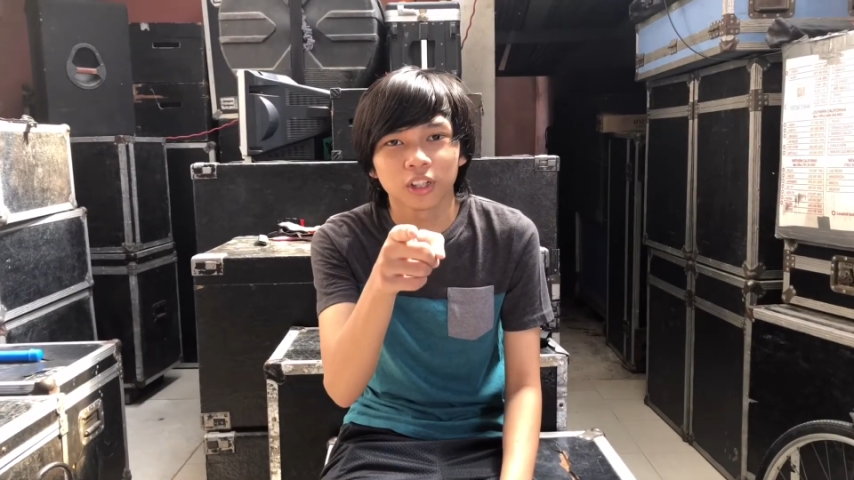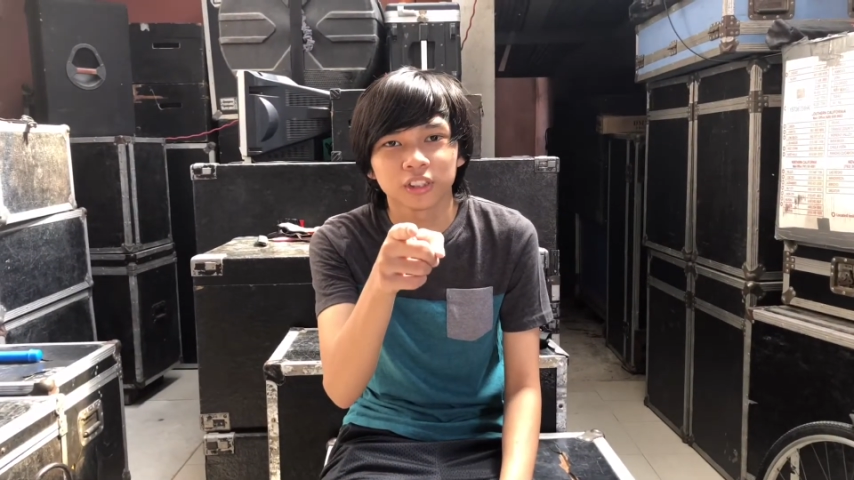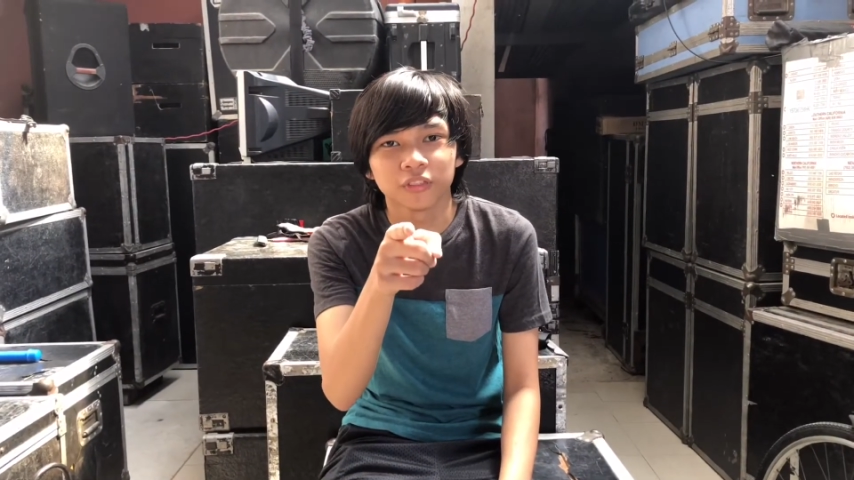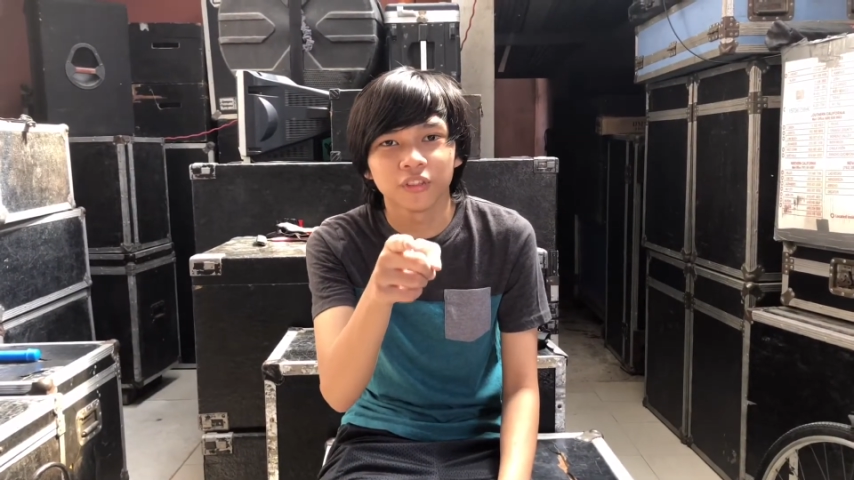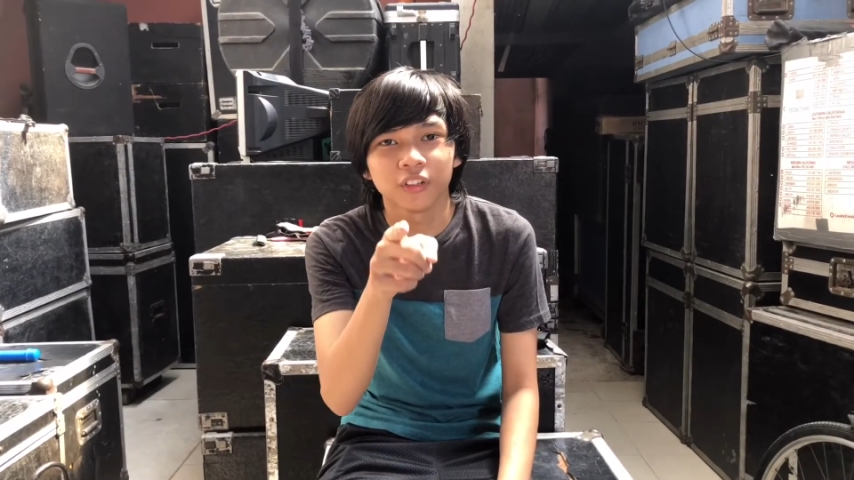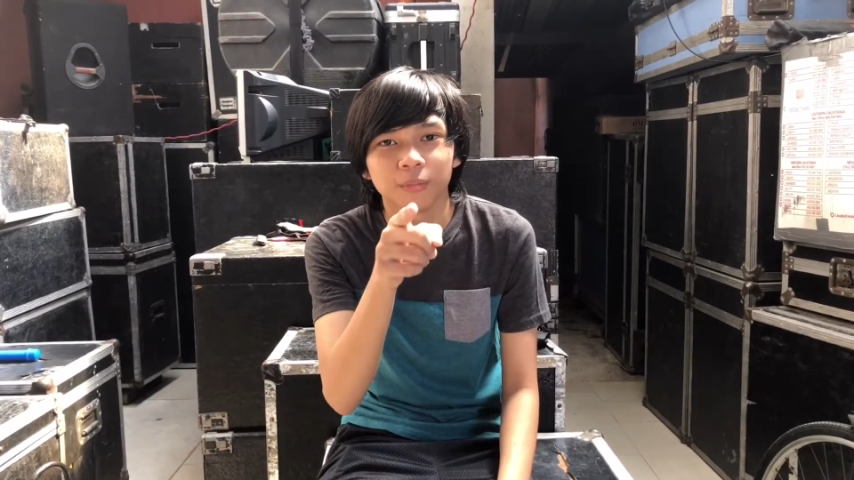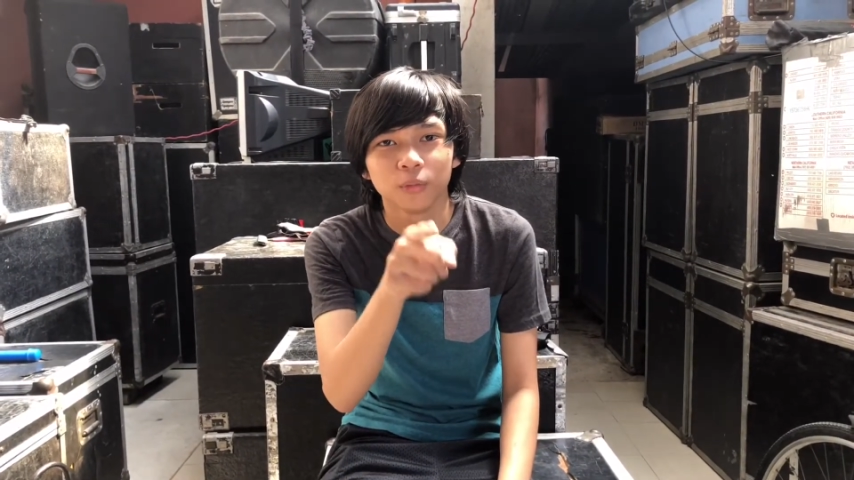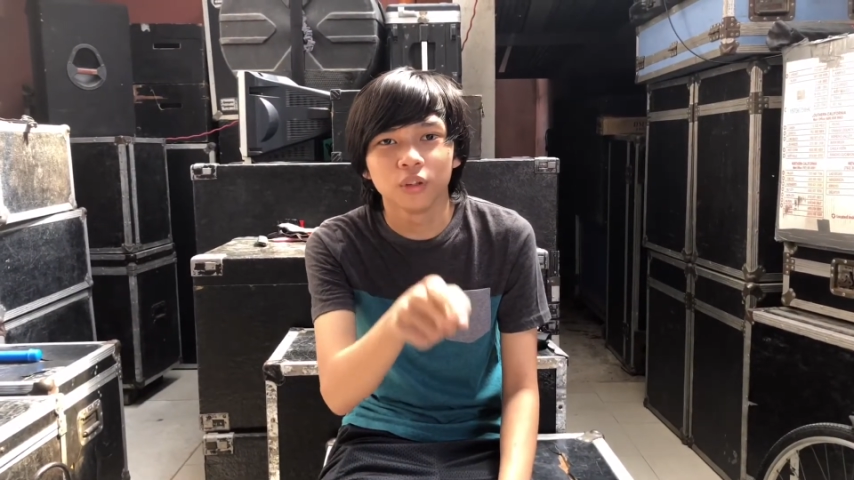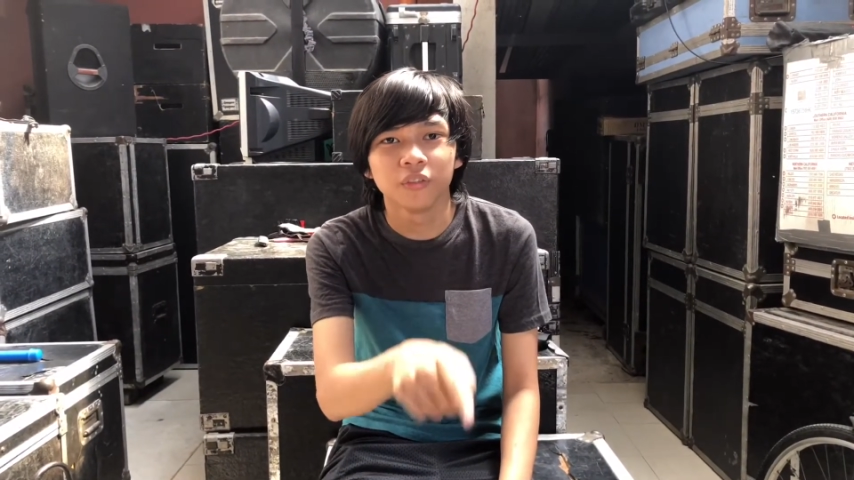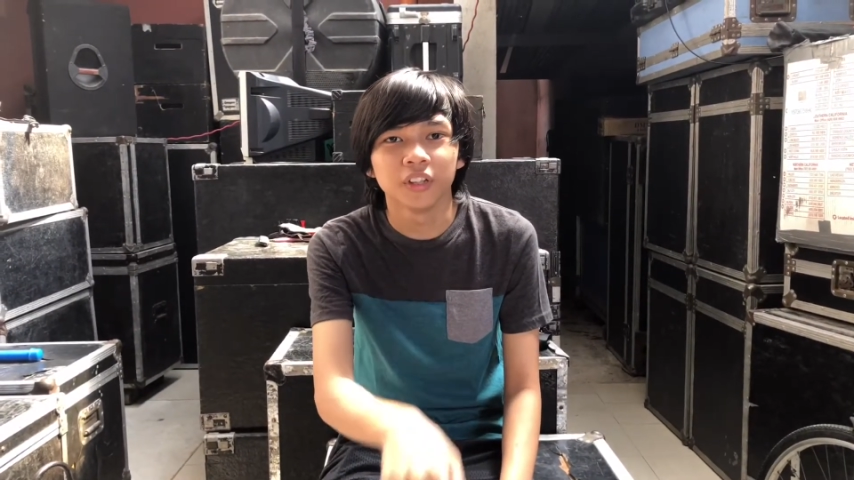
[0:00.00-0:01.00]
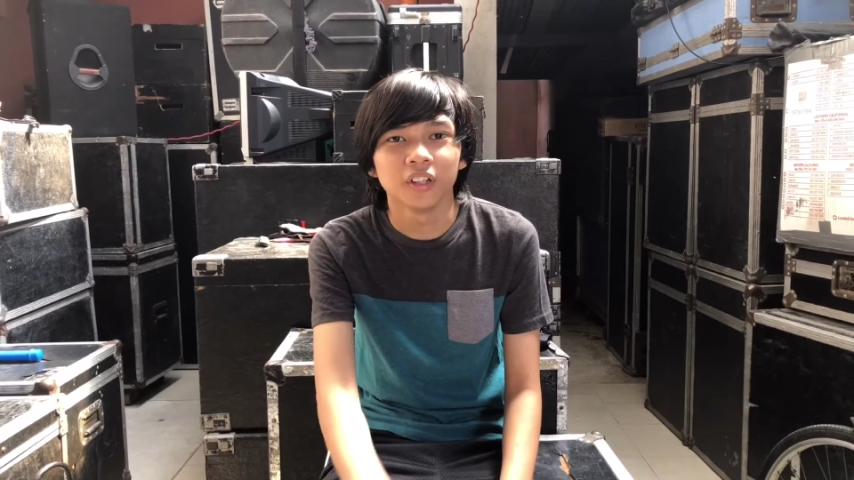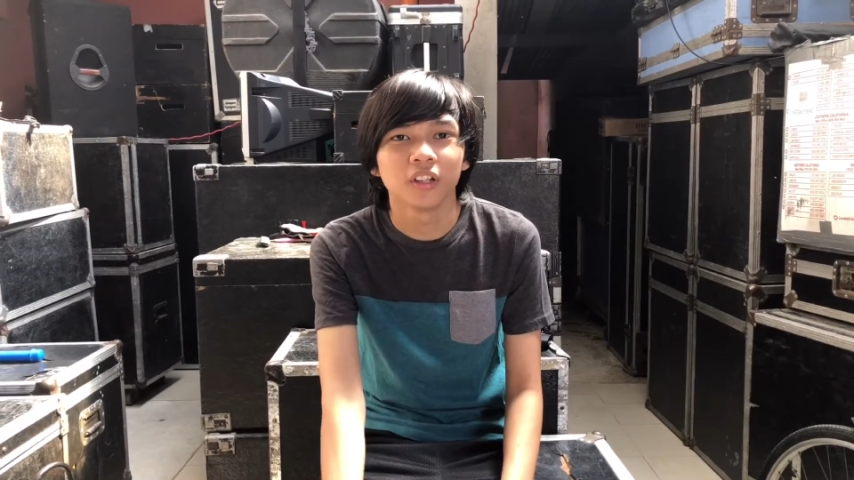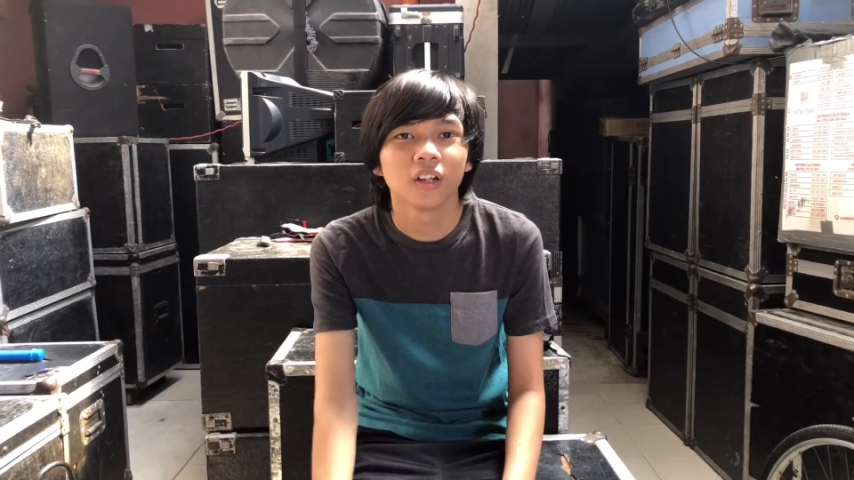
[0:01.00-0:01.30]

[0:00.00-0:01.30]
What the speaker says: watch your favorite movie,